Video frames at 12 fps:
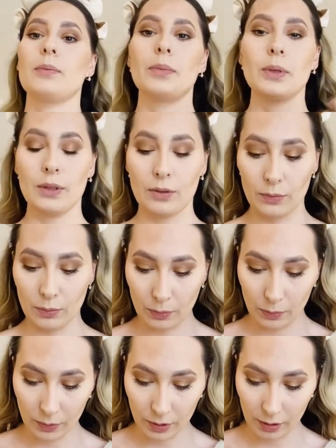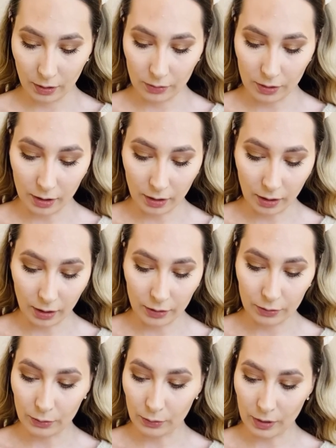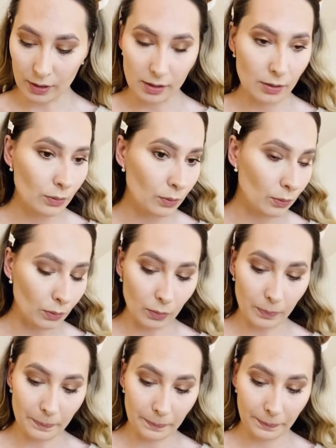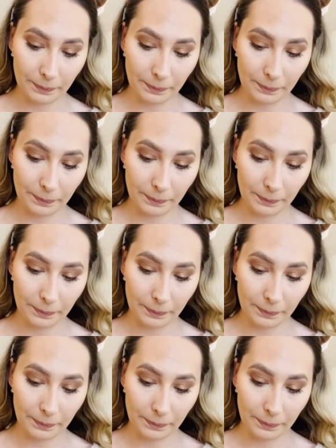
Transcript: but what I usually like to do is to